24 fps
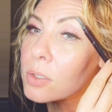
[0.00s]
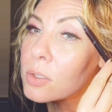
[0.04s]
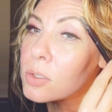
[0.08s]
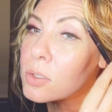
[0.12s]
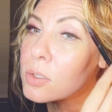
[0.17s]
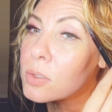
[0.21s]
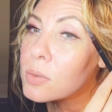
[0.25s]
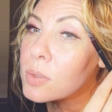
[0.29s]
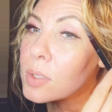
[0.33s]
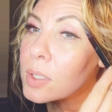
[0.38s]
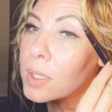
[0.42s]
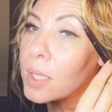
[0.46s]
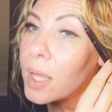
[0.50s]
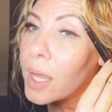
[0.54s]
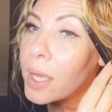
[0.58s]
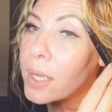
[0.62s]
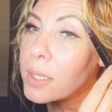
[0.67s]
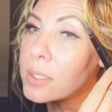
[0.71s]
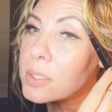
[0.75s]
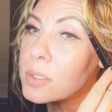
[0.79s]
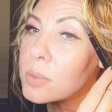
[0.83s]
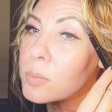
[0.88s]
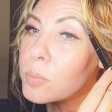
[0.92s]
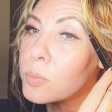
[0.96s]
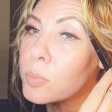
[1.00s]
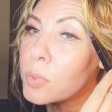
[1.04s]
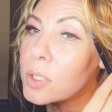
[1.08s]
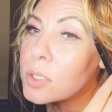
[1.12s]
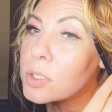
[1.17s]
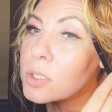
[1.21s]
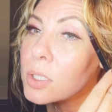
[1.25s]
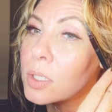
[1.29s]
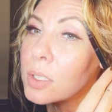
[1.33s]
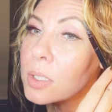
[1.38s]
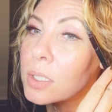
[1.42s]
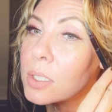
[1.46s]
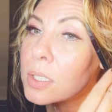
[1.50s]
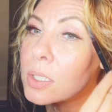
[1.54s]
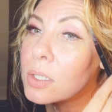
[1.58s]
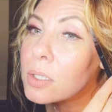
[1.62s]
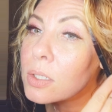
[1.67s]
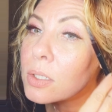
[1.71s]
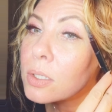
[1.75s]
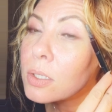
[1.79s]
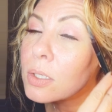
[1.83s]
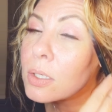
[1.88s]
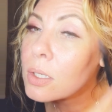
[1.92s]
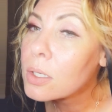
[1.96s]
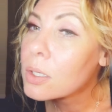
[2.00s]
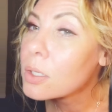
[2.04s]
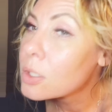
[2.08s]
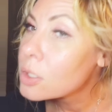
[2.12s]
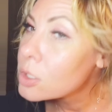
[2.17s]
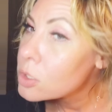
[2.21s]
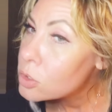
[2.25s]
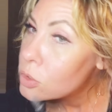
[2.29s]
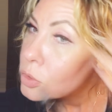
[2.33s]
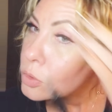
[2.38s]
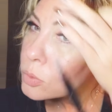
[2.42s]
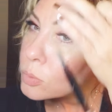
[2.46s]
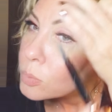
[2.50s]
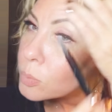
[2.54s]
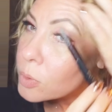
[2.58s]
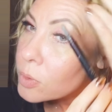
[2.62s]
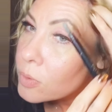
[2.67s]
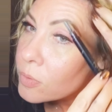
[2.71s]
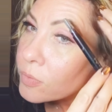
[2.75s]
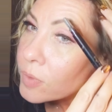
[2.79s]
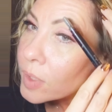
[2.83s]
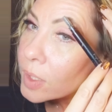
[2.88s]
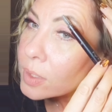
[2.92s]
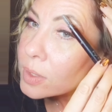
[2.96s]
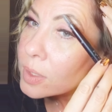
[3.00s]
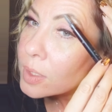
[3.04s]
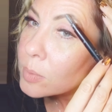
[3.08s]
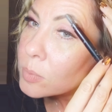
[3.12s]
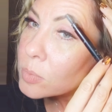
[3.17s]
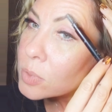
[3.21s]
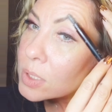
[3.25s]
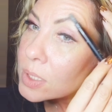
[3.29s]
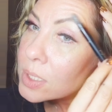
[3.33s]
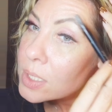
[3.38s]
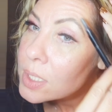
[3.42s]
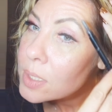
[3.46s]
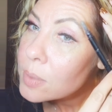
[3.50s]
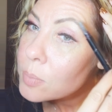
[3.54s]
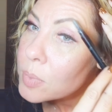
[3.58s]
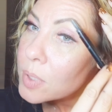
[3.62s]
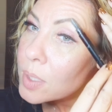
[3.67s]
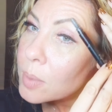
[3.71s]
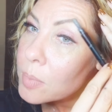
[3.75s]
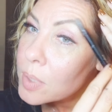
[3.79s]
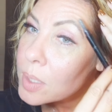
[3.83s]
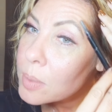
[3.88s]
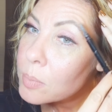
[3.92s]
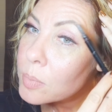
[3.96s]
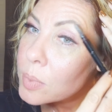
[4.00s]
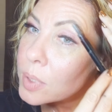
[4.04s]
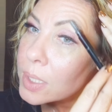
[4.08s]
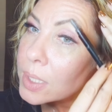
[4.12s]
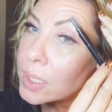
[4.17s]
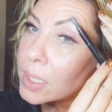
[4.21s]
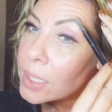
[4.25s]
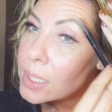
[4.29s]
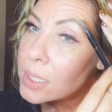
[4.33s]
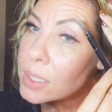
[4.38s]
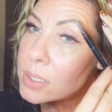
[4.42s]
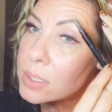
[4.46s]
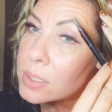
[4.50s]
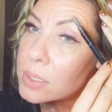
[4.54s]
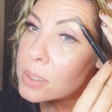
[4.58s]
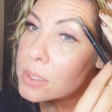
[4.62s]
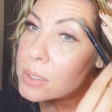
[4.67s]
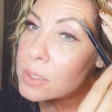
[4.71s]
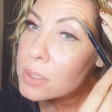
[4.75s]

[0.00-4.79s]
do the last brush on here to perfect them, to keep them in place.